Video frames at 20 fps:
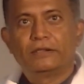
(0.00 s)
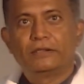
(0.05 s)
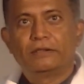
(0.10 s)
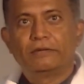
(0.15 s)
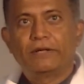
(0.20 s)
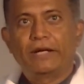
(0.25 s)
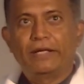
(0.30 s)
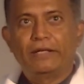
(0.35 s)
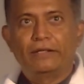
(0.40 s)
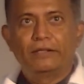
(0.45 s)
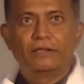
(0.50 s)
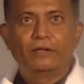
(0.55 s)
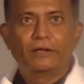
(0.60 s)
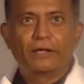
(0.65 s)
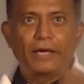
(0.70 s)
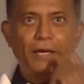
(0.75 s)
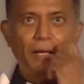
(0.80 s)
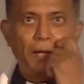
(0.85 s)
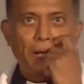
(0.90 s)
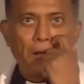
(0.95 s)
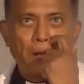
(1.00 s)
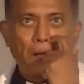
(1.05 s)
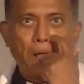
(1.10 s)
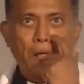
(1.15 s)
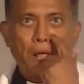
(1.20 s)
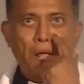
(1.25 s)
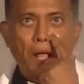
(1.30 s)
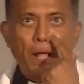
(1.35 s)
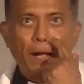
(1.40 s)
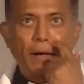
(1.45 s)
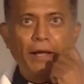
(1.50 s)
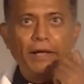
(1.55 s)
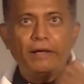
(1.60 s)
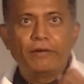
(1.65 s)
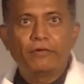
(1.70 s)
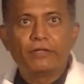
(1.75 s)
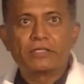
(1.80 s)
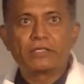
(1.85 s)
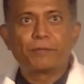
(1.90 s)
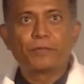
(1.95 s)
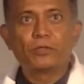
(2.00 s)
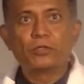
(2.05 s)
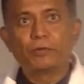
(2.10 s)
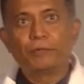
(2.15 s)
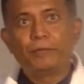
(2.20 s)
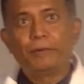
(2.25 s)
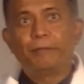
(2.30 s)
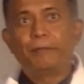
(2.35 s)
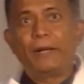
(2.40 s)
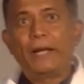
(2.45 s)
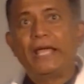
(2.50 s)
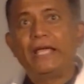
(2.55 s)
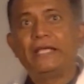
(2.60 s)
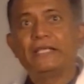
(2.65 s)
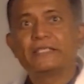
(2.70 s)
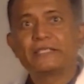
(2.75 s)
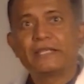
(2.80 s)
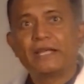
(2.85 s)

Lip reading: Right, okay. Right, we're supposed to be placed